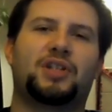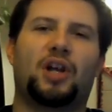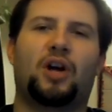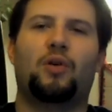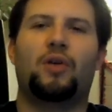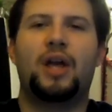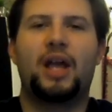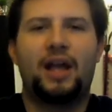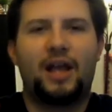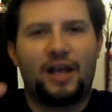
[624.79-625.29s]

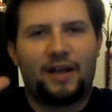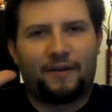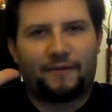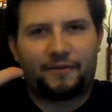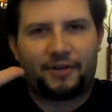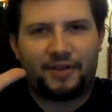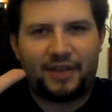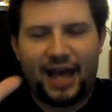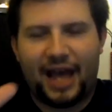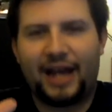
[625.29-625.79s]
So,
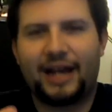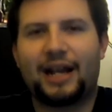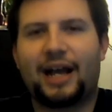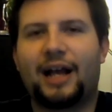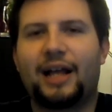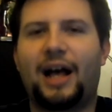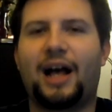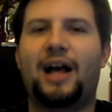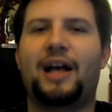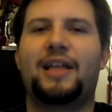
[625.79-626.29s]
for that,
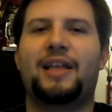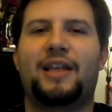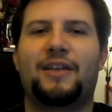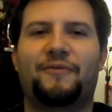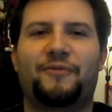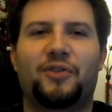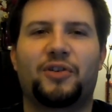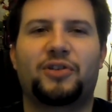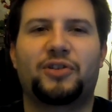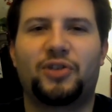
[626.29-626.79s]

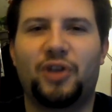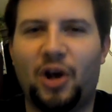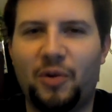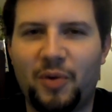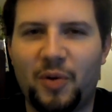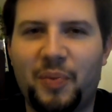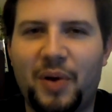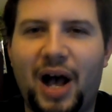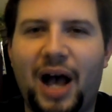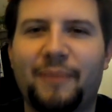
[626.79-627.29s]
for
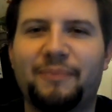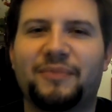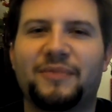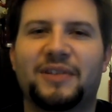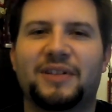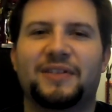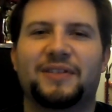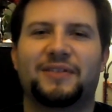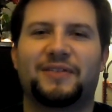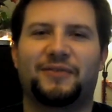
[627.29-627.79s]
Tomopop,
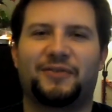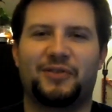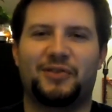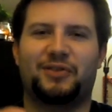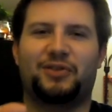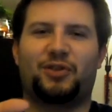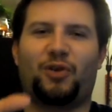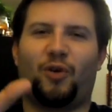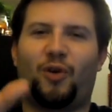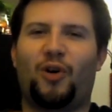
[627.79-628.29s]
for
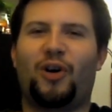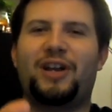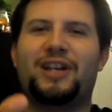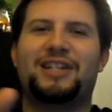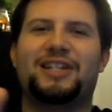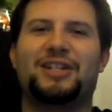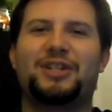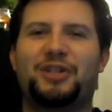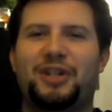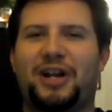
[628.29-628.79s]
the
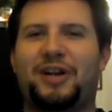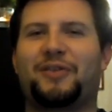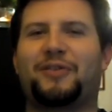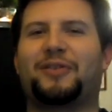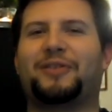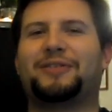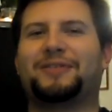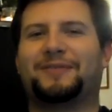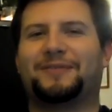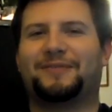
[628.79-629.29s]
toys in
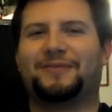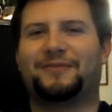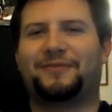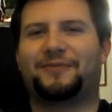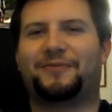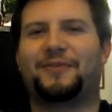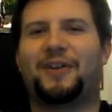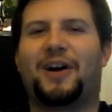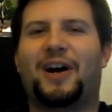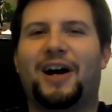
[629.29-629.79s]
general,
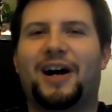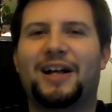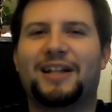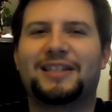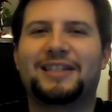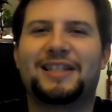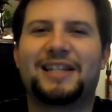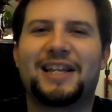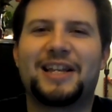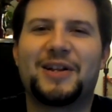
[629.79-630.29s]

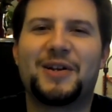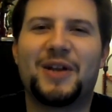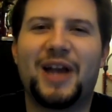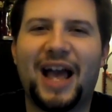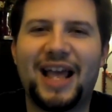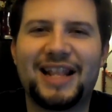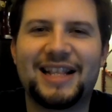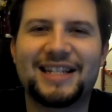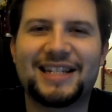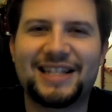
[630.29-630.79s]
on the
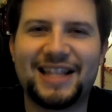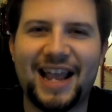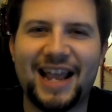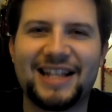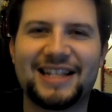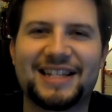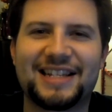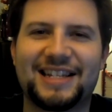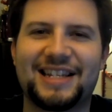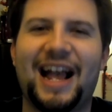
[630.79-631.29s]
United
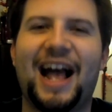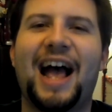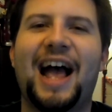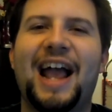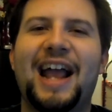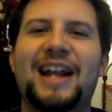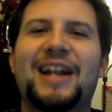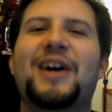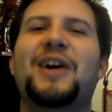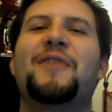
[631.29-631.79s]
States
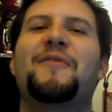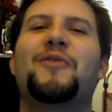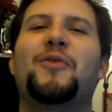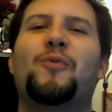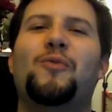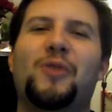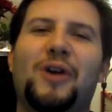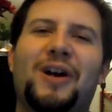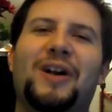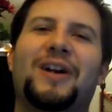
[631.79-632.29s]
side of the
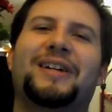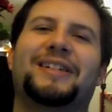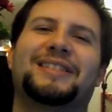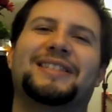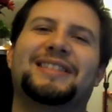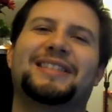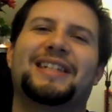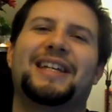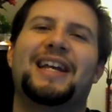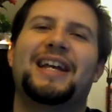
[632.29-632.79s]

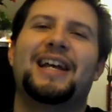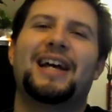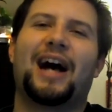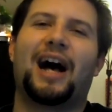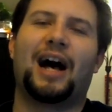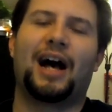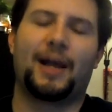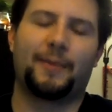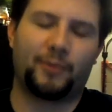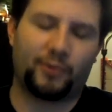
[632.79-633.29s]
world,
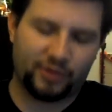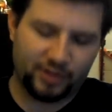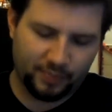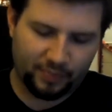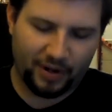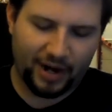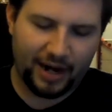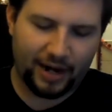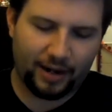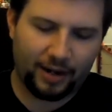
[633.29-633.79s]
I'm Chris
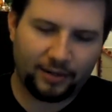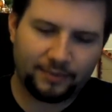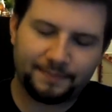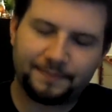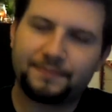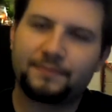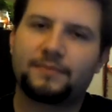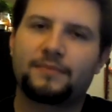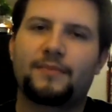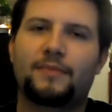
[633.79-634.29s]
Pranger,
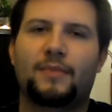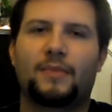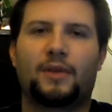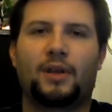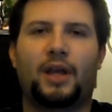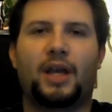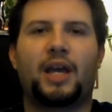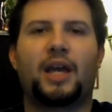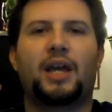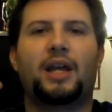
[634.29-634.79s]

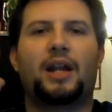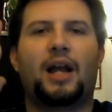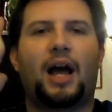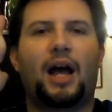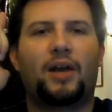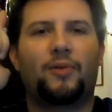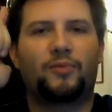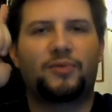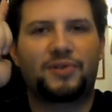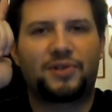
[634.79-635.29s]
and
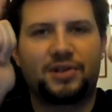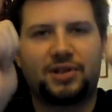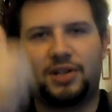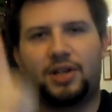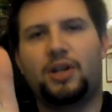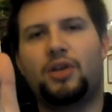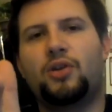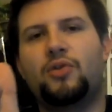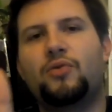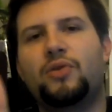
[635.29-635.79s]
I will
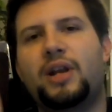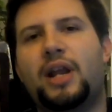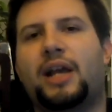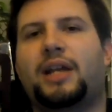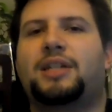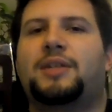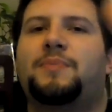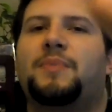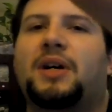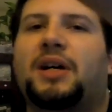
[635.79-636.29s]
see you
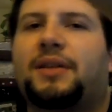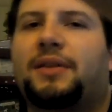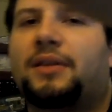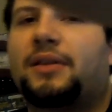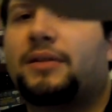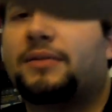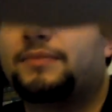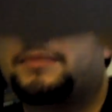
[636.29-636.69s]
next month.